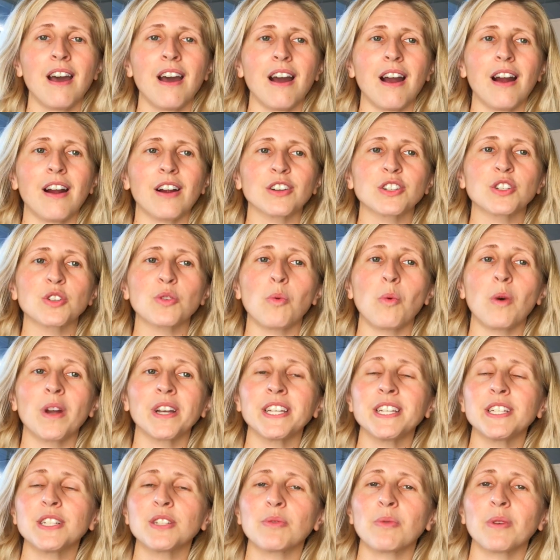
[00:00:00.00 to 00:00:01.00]
Our
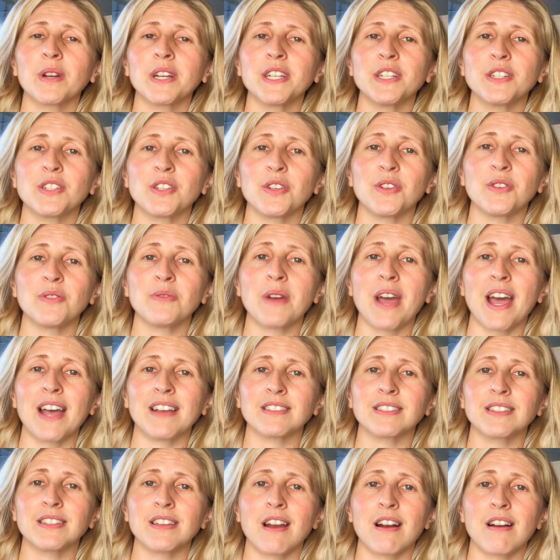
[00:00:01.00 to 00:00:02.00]
2022
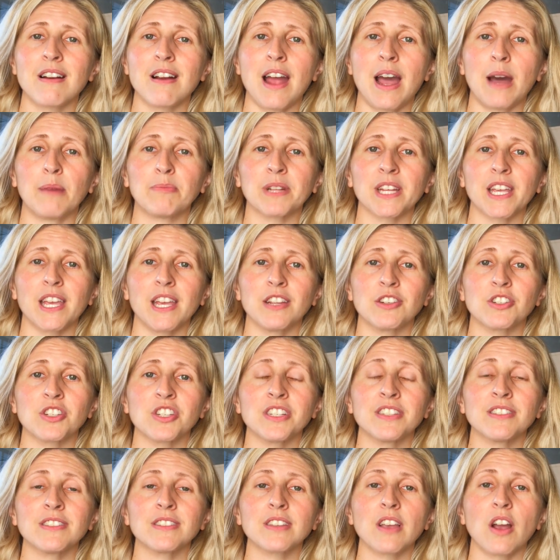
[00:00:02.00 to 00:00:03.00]
SCR
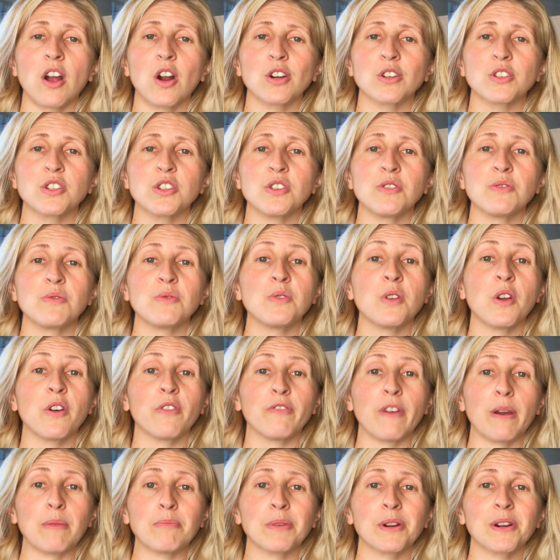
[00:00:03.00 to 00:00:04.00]
applications are due
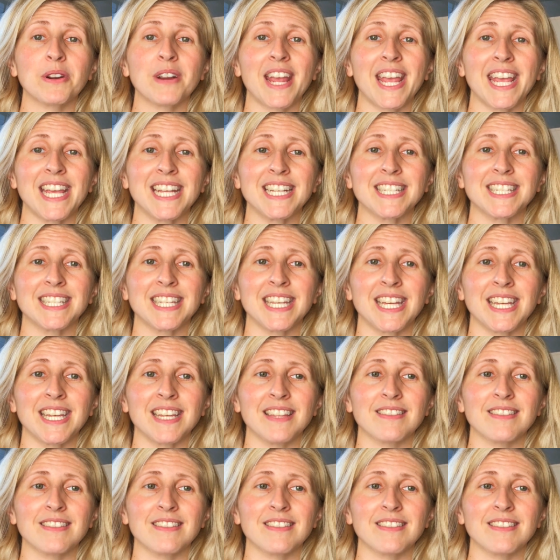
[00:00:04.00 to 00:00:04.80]
November 18th.